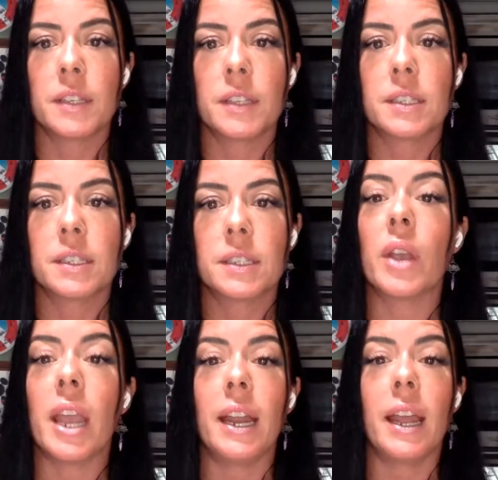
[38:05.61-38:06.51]
This is
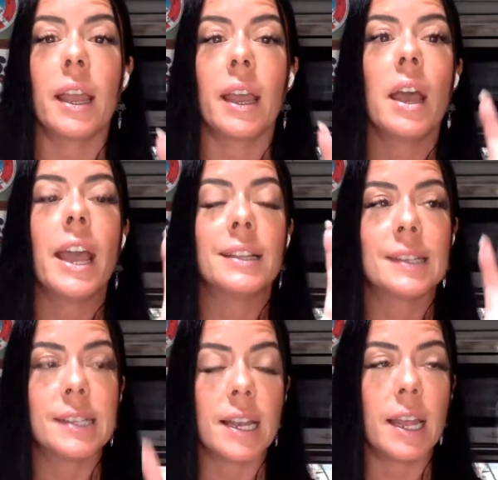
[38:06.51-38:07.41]
why creating
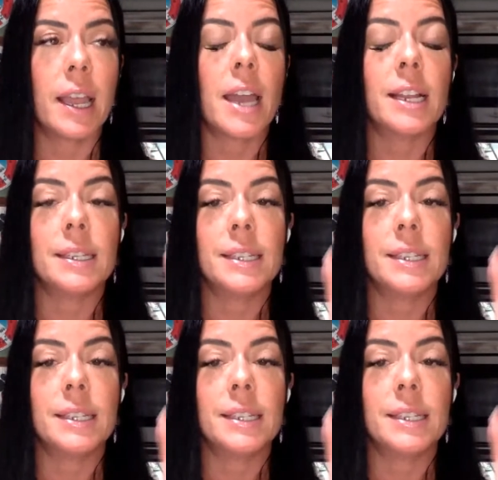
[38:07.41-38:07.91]
and setting